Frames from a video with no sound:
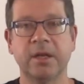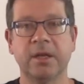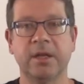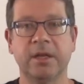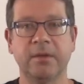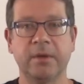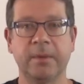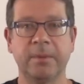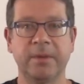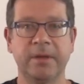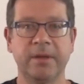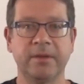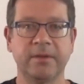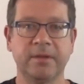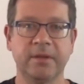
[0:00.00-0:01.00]
It
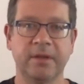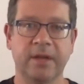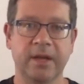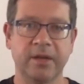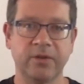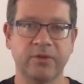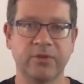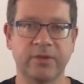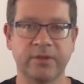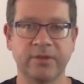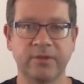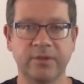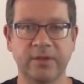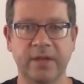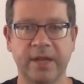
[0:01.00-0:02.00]
appears in an
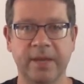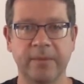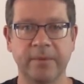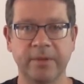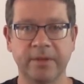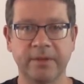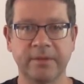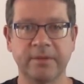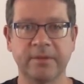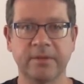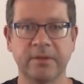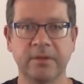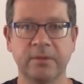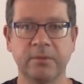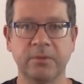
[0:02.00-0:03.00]
untrusted app list,
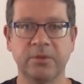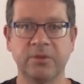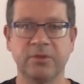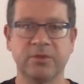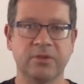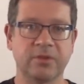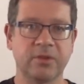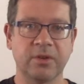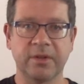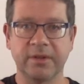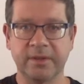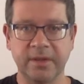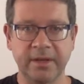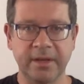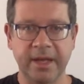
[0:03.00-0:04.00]
which has just
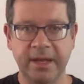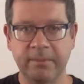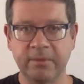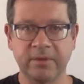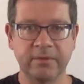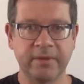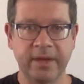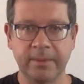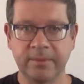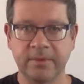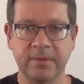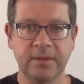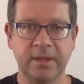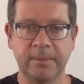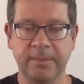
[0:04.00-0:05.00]
got the names of apps
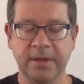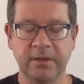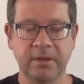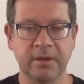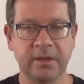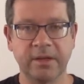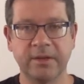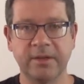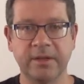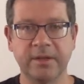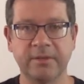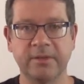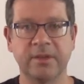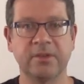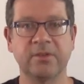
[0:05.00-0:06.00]
and their bundle
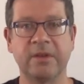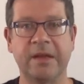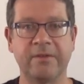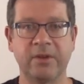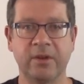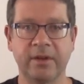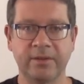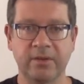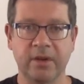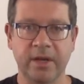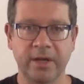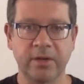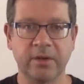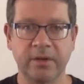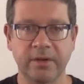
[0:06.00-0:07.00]
IDs. It doesn't have a nice
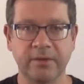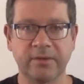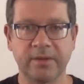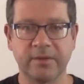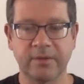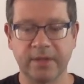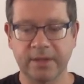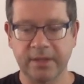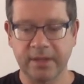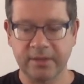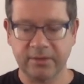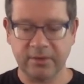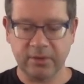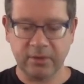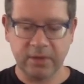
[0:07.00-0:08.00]
icon and stuff like that.
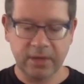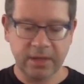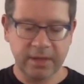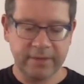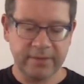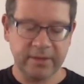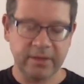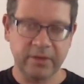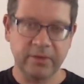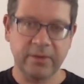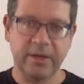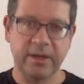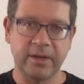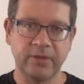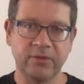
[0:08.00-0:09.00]
So it's a little
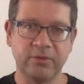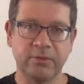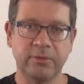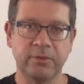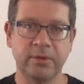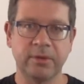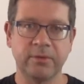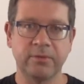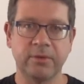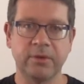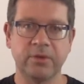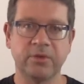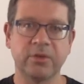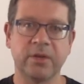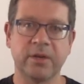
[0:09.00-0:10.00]
unintuitive when
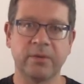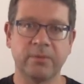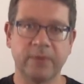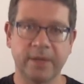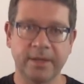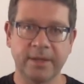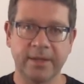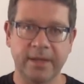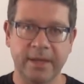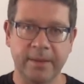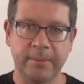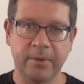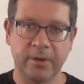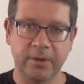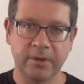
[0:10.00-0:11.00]
you try and run the
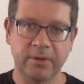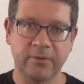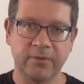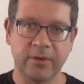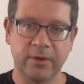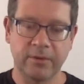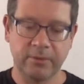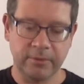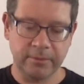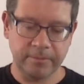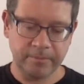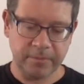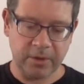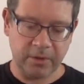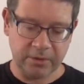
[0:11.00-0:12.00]
app on the phone,
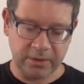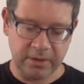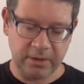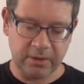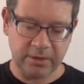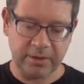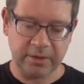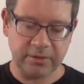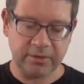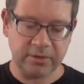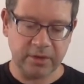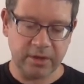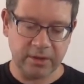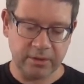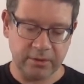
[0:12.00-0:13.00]
on the Oculus
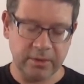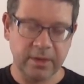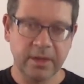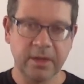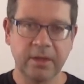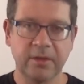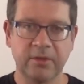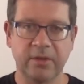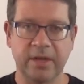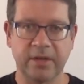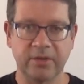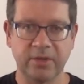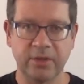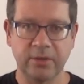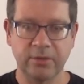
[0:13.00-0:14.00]
Go, to
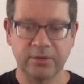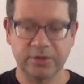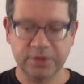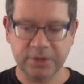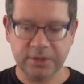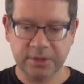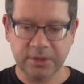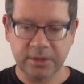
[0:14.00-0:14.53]
actually launch it.